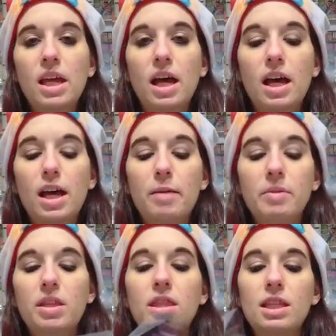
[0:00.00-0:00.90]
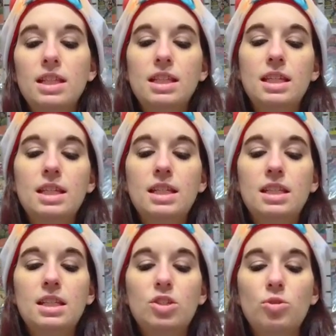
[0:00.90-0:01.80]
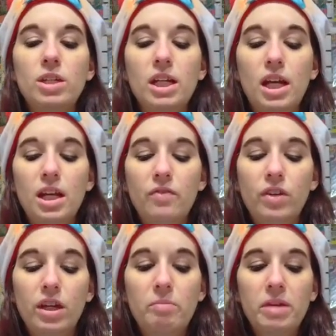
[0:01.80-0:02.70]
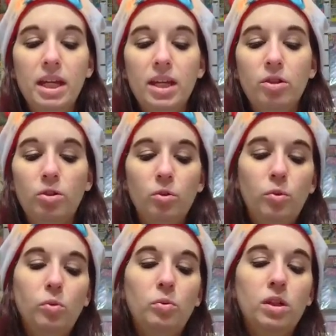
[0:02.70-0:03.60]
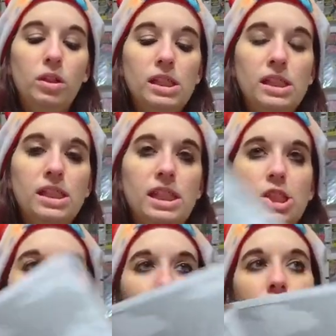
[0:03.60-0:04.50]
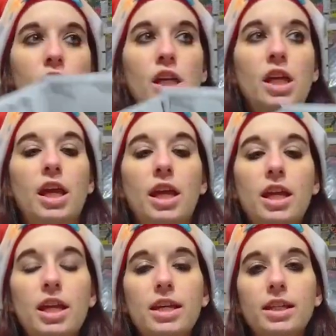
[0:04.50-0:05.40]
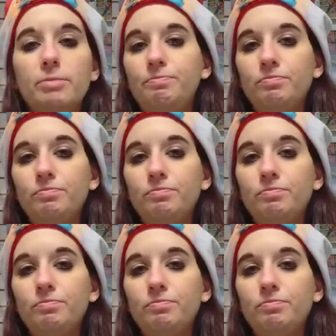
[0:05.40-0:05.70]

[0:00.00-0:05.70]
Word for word: Um, this is the story of a man who is a teacher and